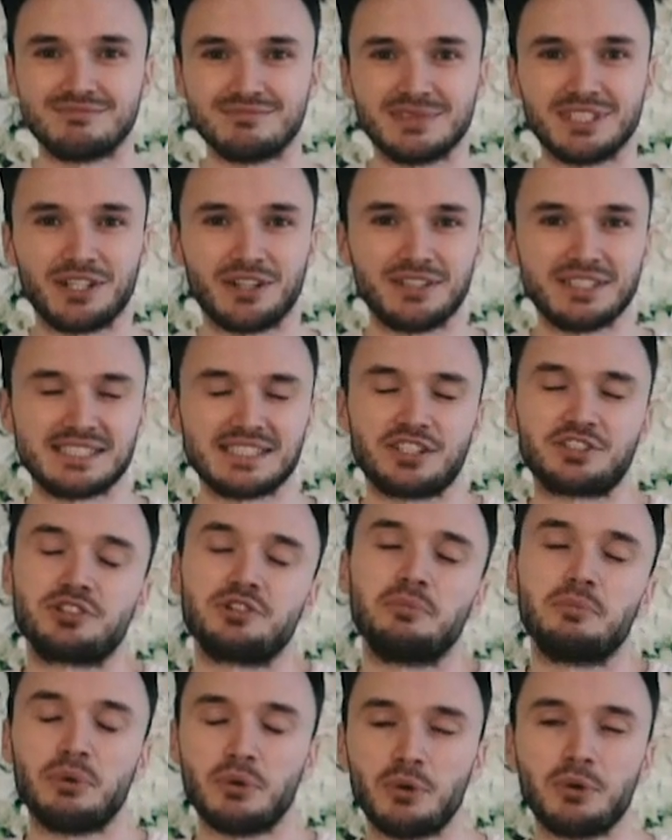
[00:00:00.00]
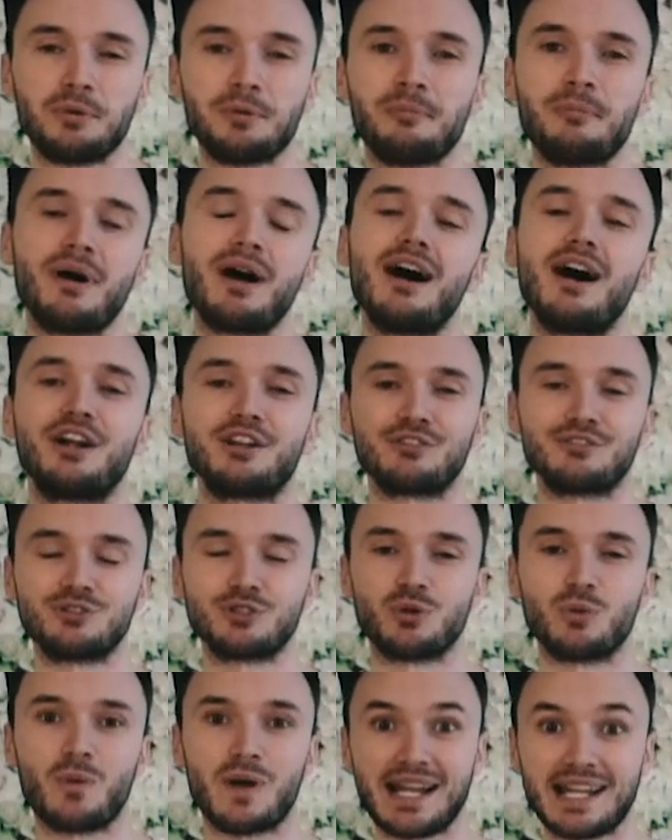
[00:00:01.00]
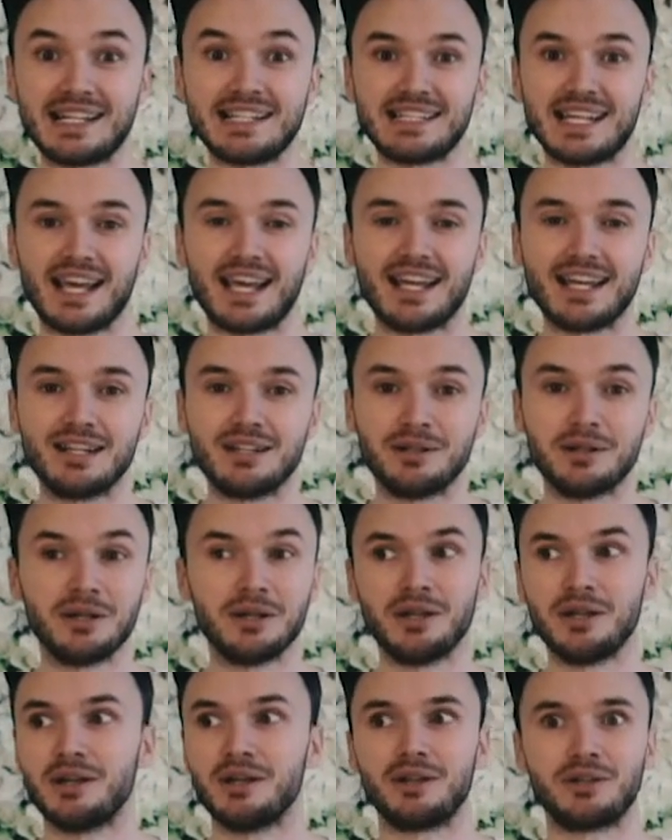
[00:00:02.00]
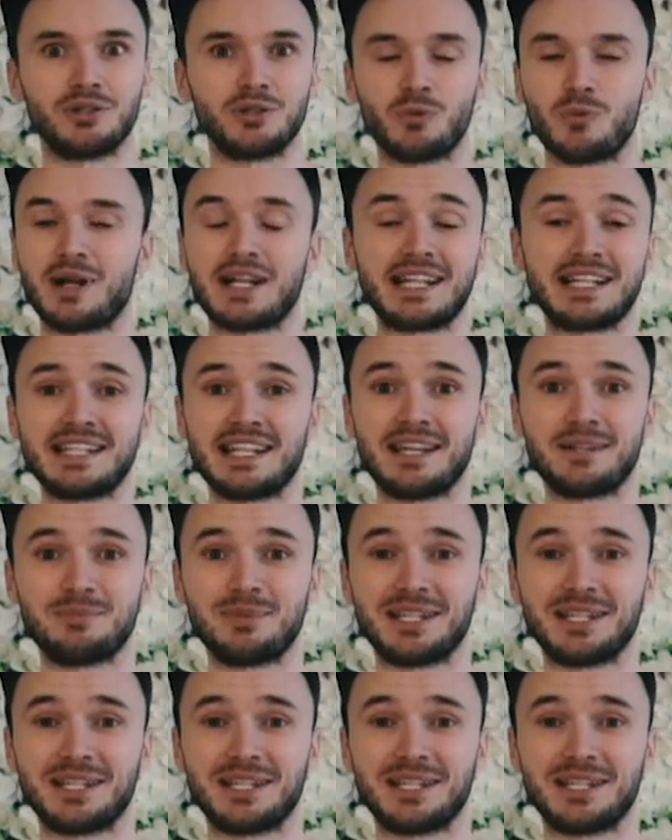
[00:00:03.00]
you know it's such an important part of your wedding day your wedding day